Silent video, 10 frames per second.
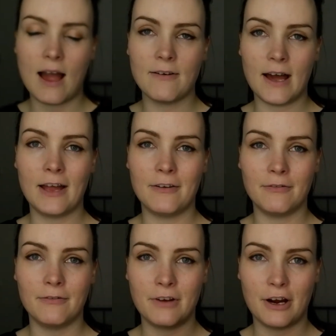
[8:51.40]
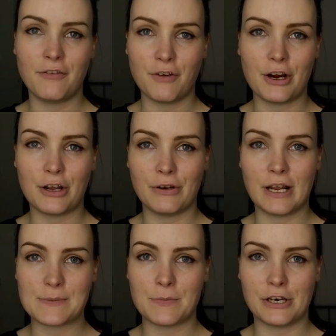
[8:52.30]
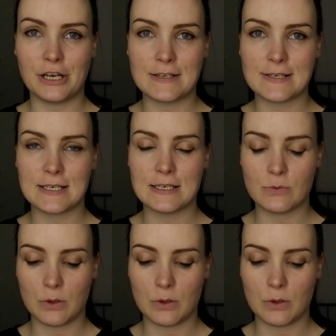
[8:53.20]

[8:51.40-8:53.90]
I've had very, very good experiences